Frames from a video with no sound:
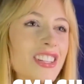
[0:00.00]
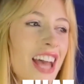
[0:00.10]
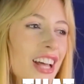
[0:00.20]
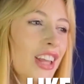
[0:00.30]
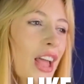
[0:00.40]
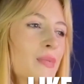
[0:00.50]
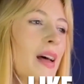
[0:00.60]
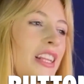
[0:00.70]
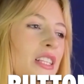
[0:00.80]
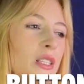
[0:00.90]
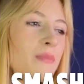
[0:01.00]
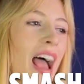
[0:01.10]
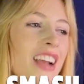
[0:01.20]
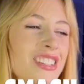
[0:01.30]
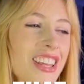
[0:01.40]
that like button,
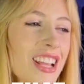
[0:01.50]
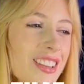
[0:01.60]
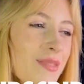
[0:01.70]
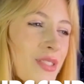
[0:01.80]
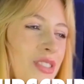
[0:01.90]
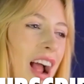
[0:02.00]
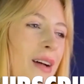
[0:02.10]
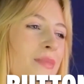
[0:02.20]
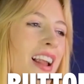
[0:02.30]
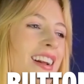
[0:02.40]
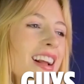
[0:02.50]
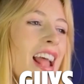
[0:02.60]
smash that subscribe button,